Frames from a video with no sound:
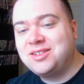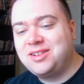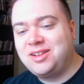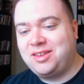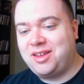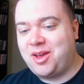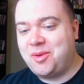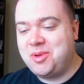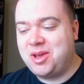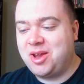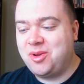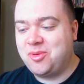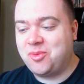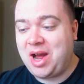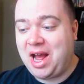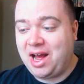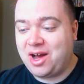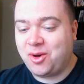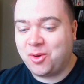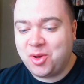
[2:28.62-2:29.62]

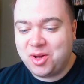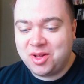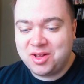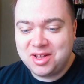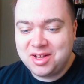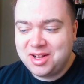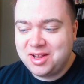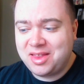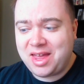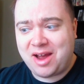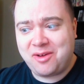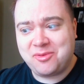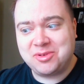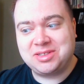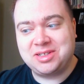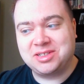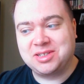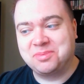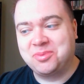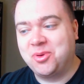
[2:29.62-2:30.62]
Wow, that was
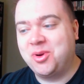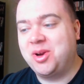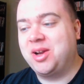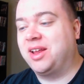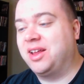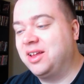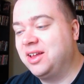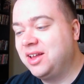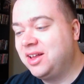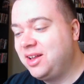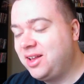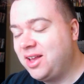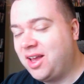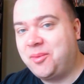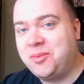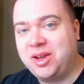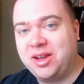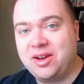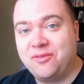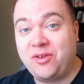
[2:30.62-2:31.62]
disappointing.
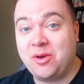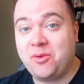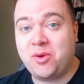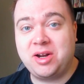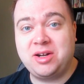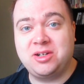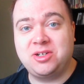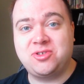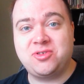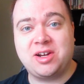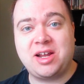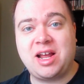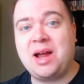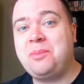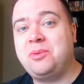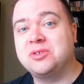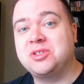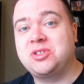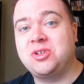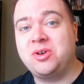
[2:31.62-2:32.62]
If I wanted to drink
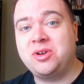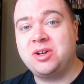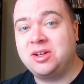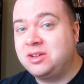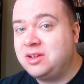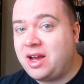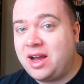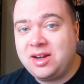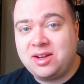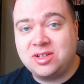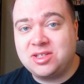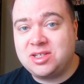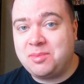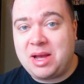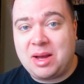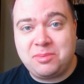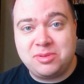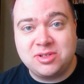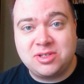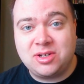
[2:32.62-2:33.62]
apple soda, I'd get some
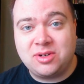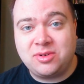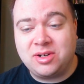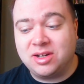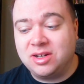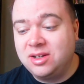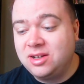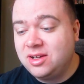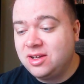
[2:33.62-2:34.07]
apple soda.